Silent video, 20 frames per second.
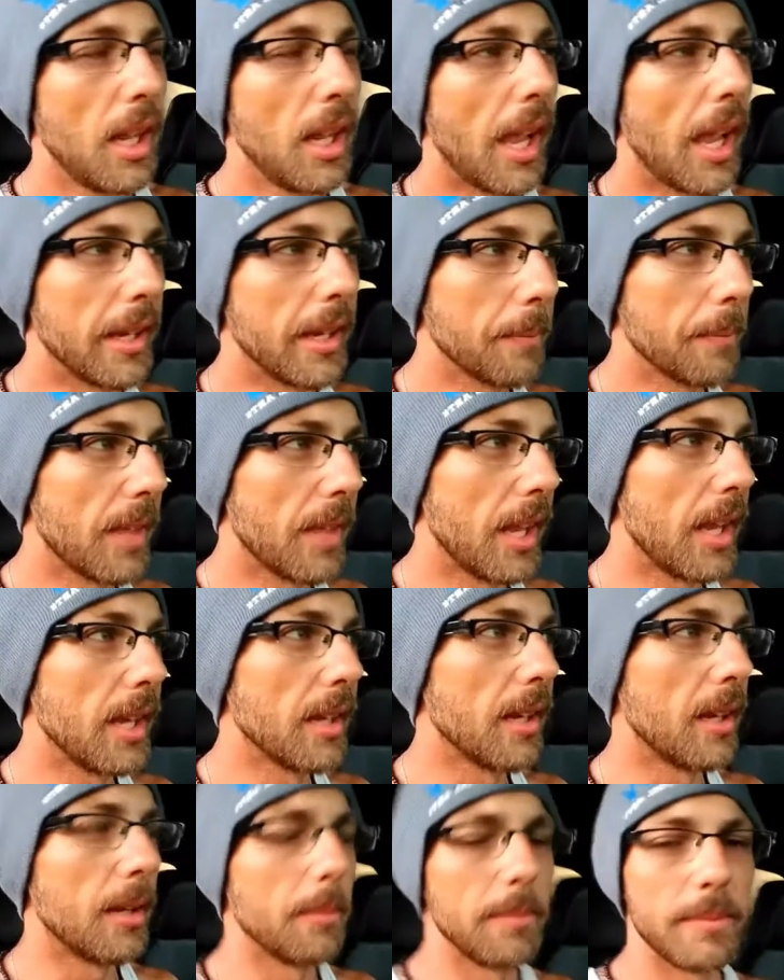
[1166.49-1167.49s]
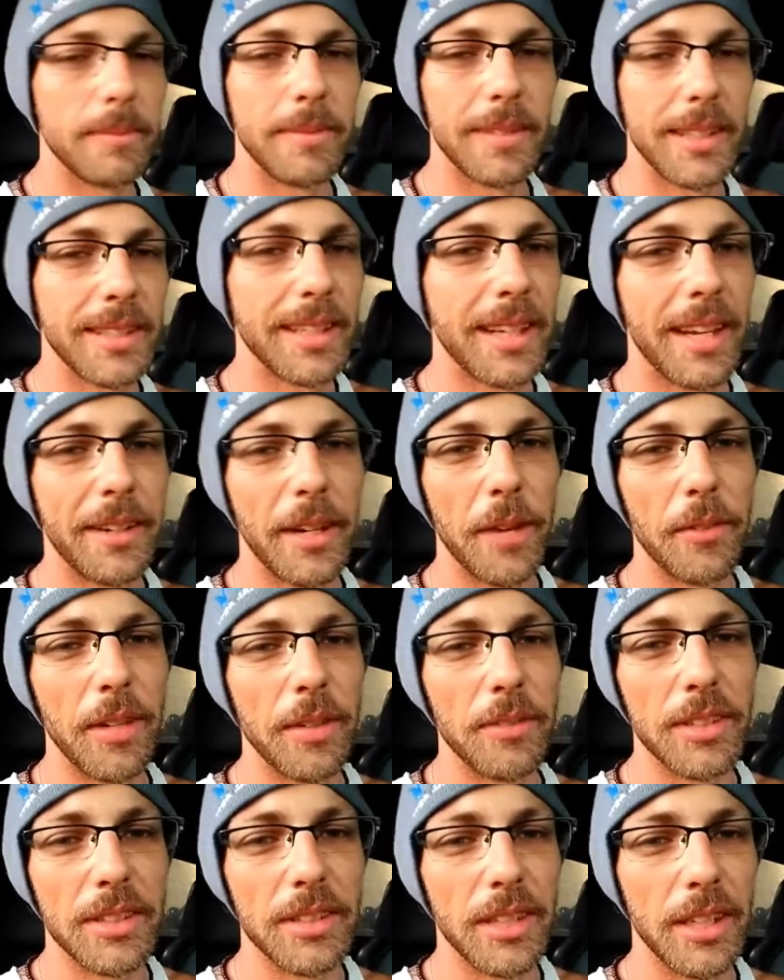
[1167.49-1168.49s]
Hang up the hangup. I never
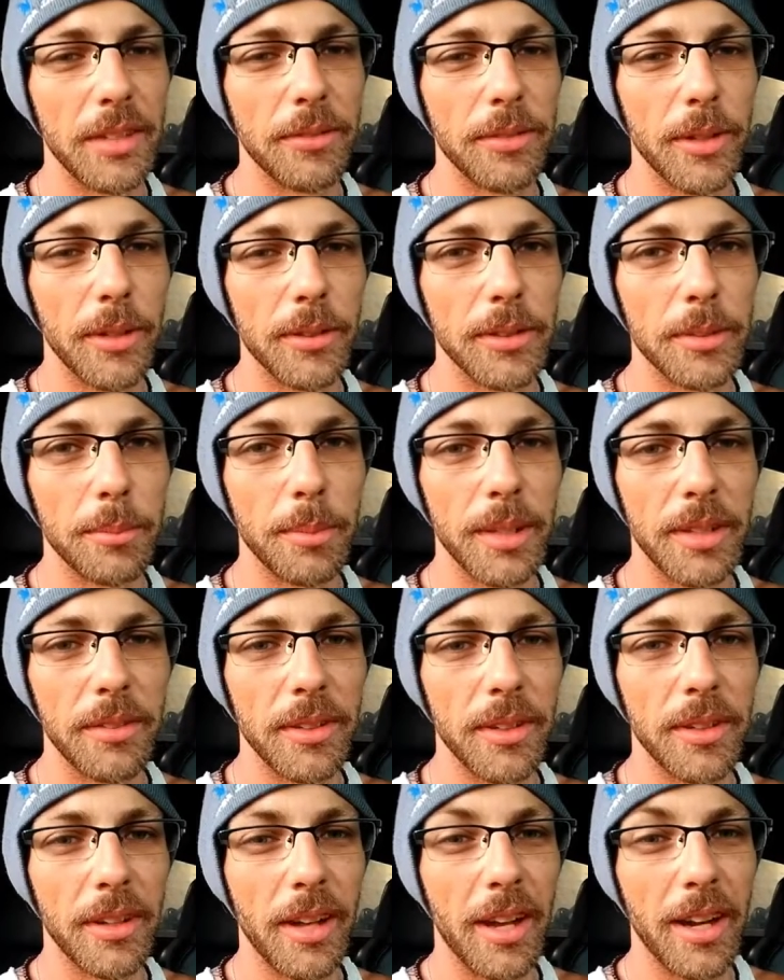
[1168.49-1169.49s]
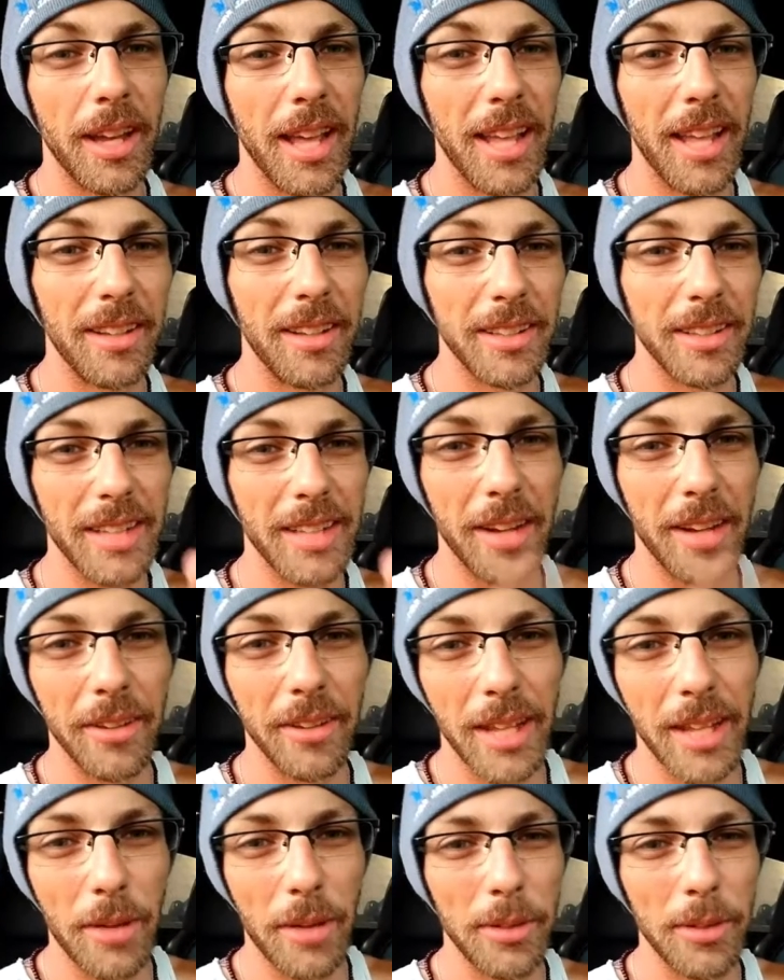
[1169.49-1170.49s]
even seen Frozen, believe it or not. I lucked out
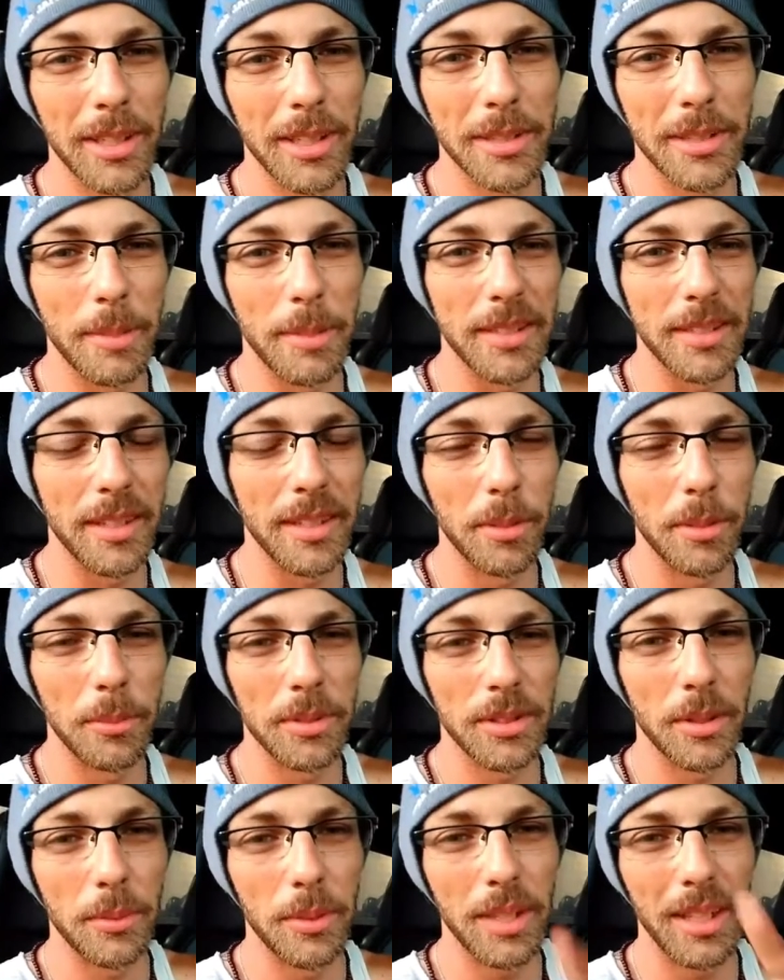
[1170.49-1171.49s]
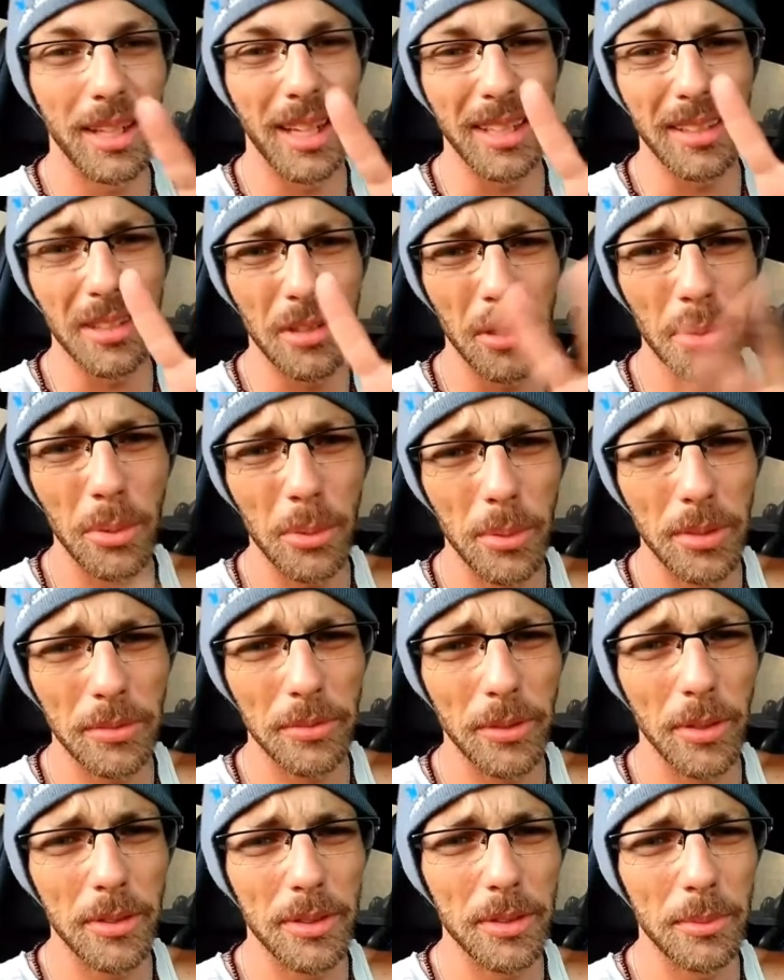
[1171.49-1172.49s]
on that one because my son was only like 2 when
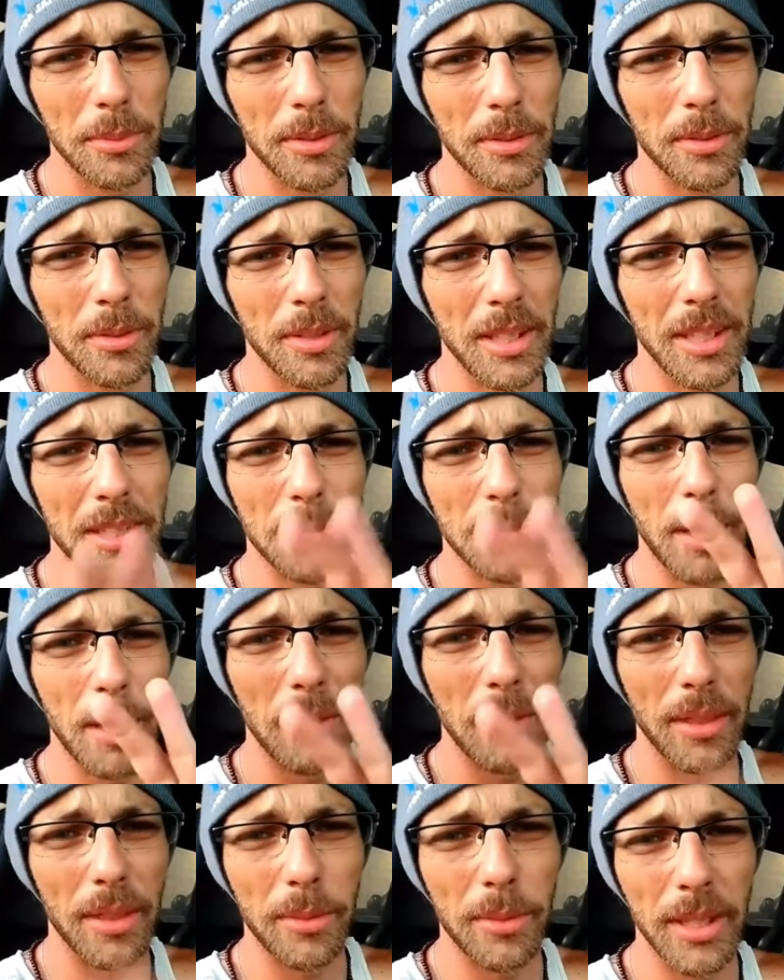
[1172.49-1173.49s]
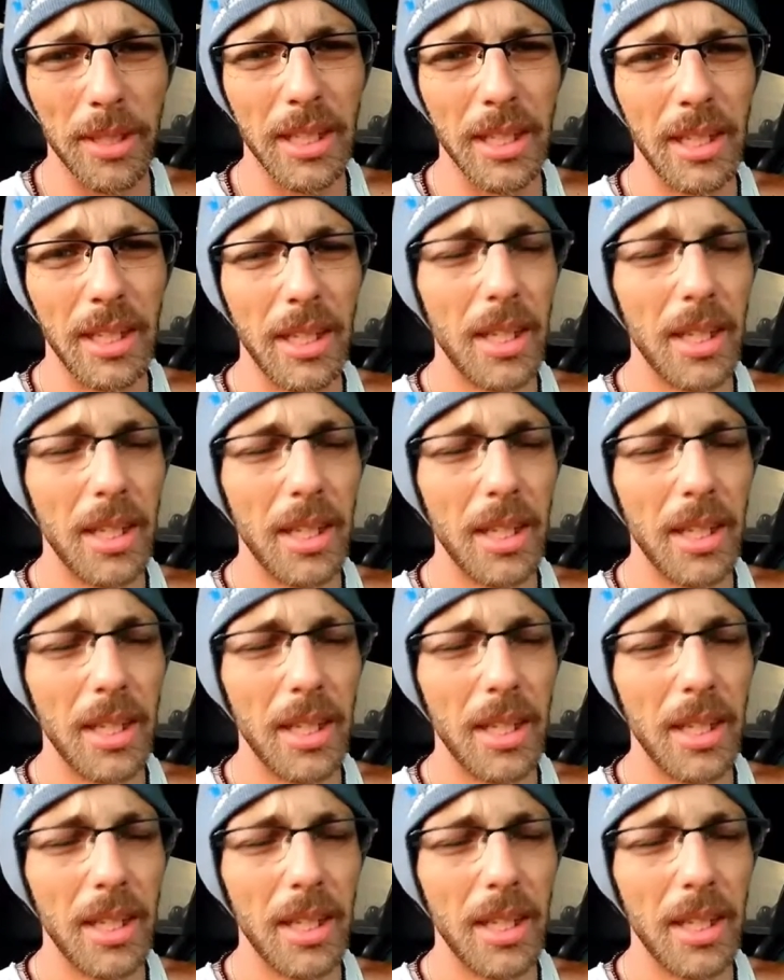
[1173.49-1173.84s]
Frozen was released, maybe 3